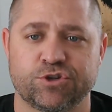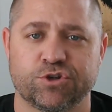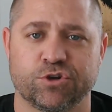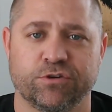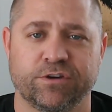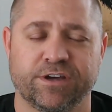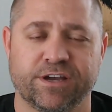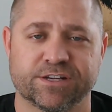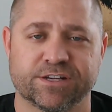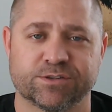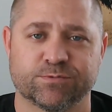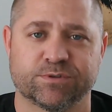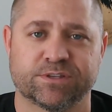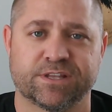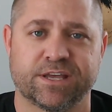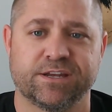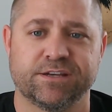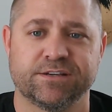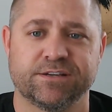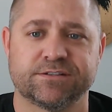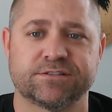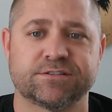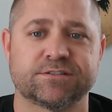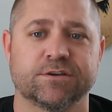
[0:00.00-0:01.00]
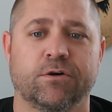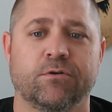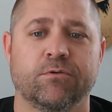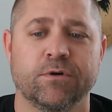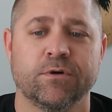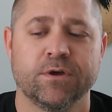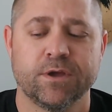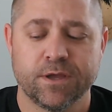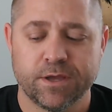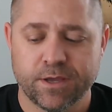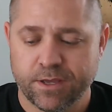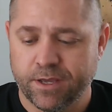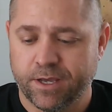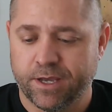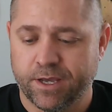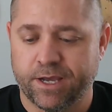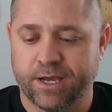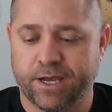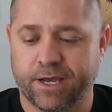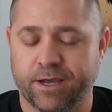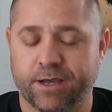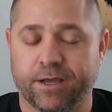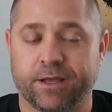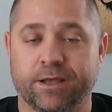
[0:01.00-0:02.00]
you guys what that is. So
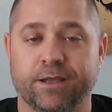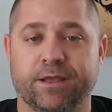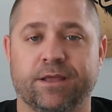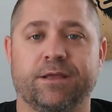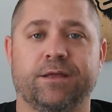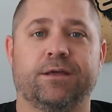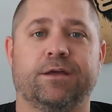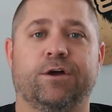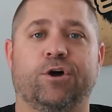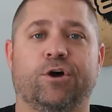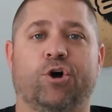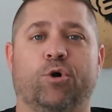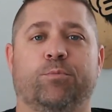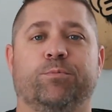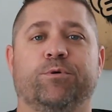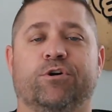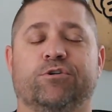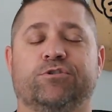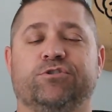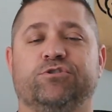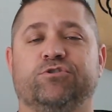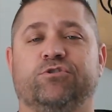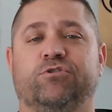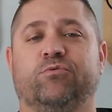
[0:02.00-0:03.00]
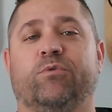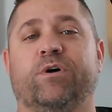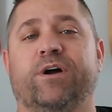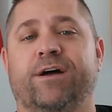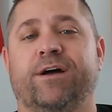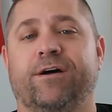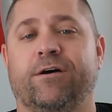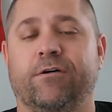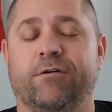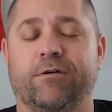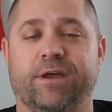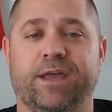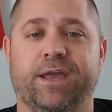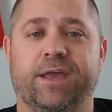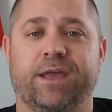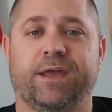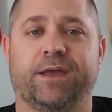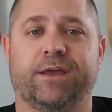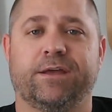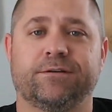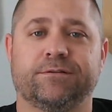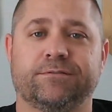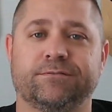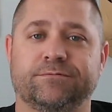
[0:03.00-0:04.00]
hope you all are doing well,
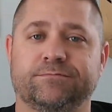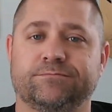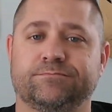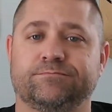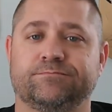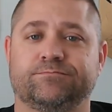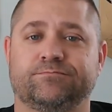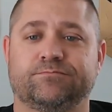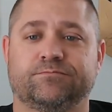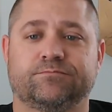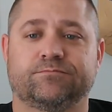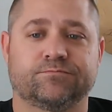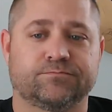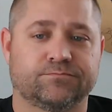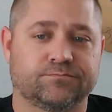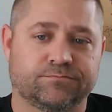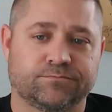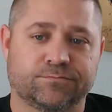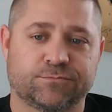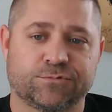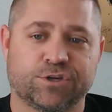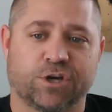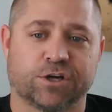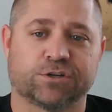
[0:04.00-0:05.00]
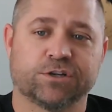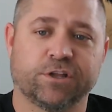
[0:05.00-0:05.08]
and talk to you